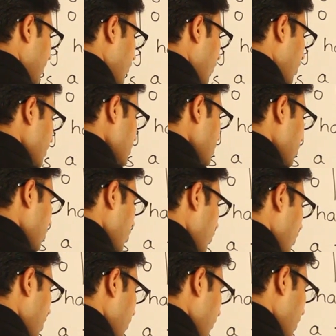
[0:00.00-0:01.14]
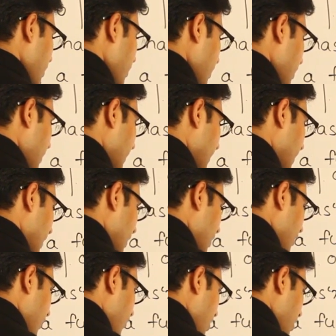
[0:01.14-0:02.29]
1, 0, 1, 1,
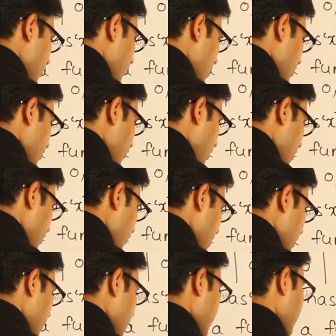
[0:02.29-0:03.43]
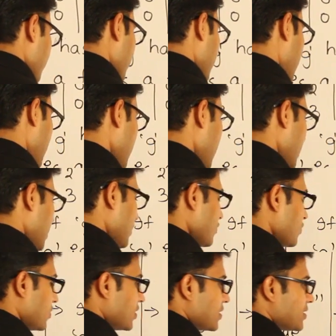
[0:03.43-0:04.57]
1, 1, 1, 1, right?
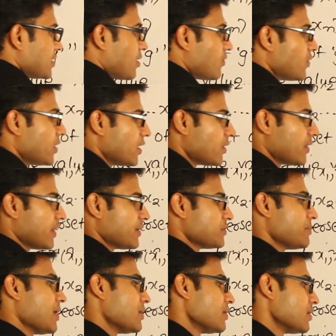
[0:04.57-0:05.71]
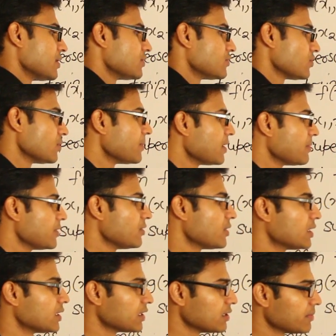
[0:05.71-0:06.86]
So this is how you can expand it. So maybe you
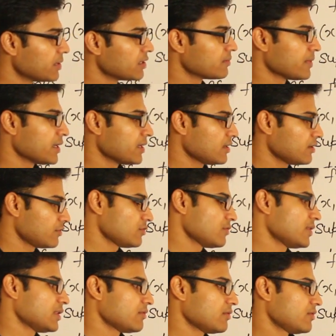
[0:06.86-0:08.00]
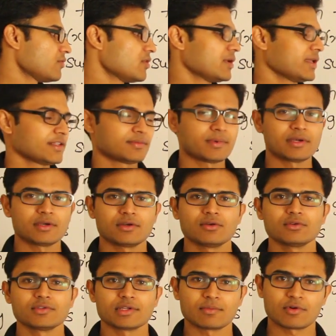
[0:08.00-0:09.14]
could keep it in mind. So whenever you want to expand it
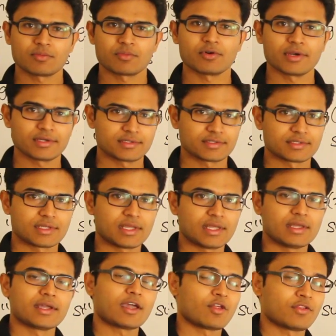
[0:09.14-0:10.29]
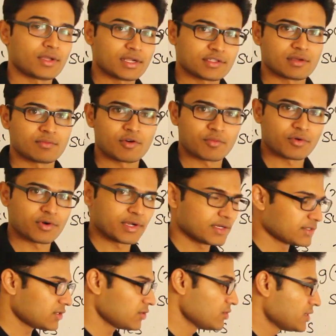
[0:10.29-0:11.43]
into sum of products, canonical sum of
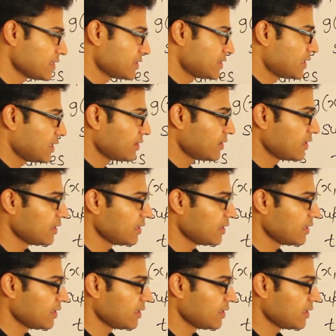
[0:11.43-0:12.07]
products, you just take